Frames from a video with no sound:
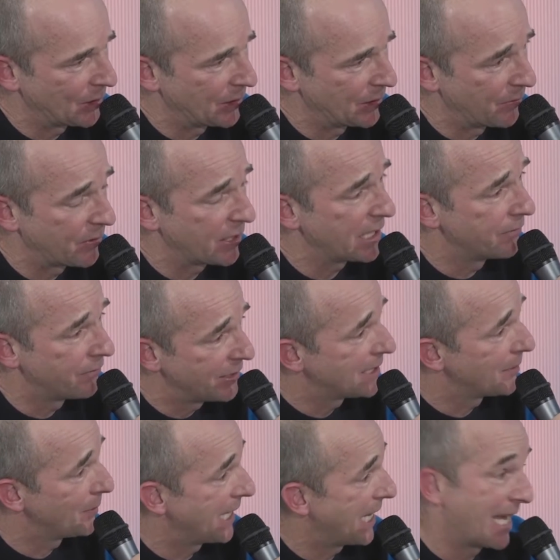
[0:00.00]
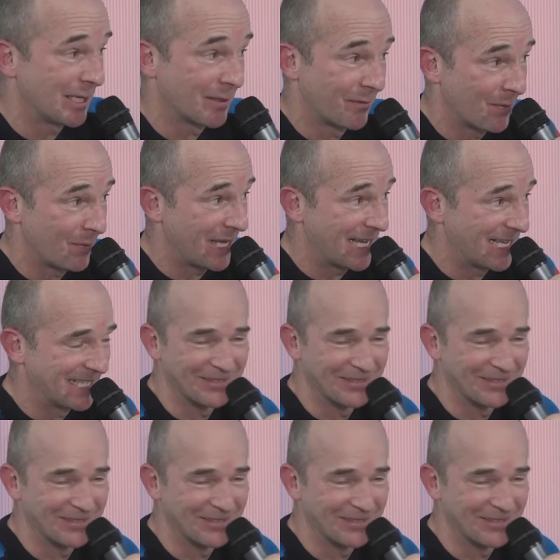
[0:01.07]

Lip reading: The invisible hand of the plan.